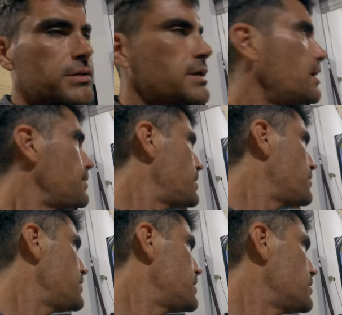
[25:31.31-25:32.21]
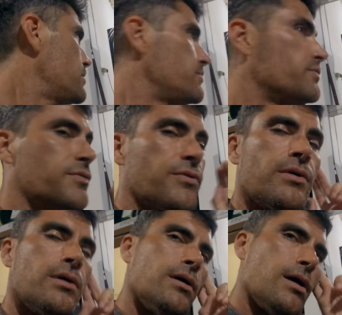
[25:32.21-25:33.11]
I read a lot of
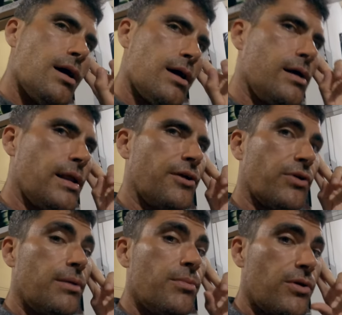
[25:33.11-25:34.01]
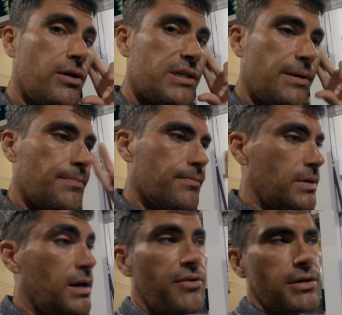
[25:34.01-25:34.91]
like Greek mythology,
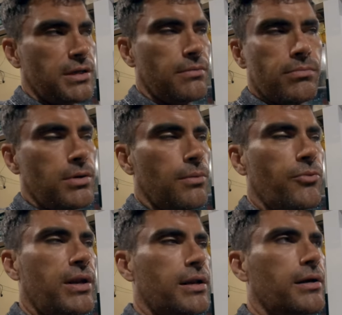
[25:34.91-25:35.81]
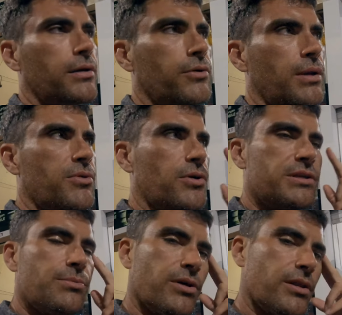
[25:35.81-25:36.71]
and I've actually, you know, I'm reading a Greek
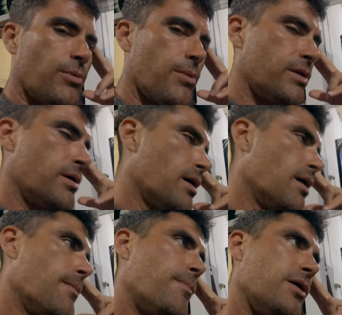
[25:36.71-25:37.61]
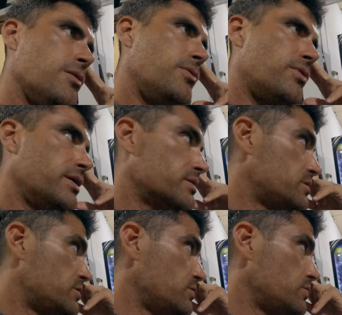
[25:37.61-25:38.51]
mythology book at the moment. But it would be really good
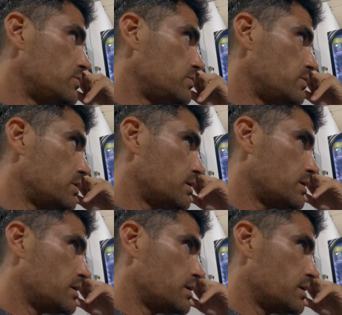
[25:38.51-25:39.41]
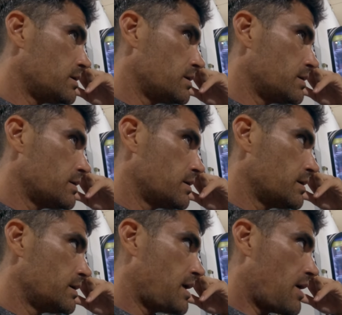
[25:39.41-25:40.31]
to
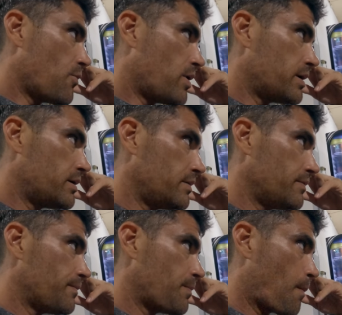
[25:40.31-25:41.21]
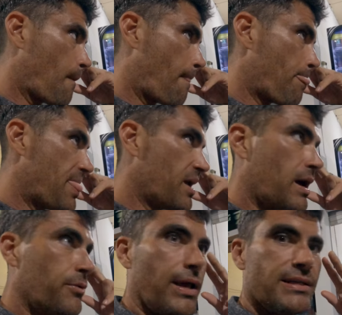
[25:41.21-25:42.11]
get one that
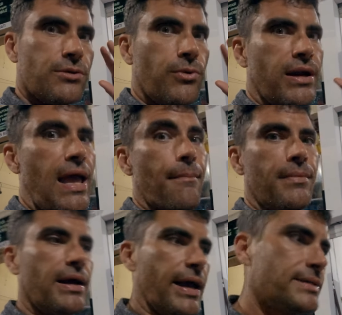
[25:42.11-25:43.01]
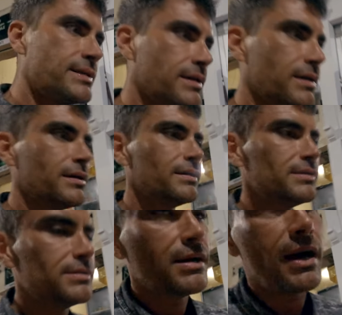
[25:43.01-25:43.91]
kind of relates to where I am, I guess,
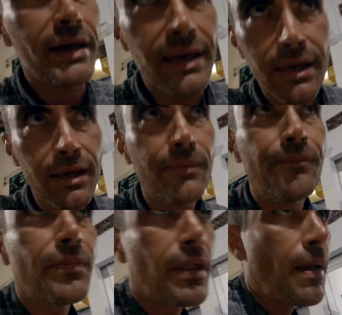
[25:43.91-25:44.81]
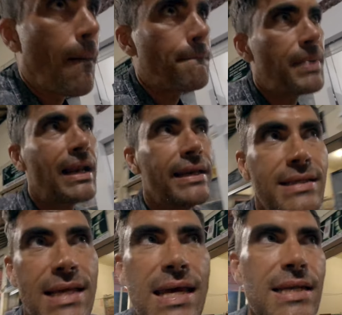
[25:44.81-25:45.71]
i.e.
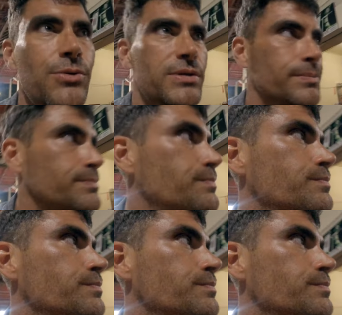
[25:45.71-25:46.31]
Balinese Hinduism.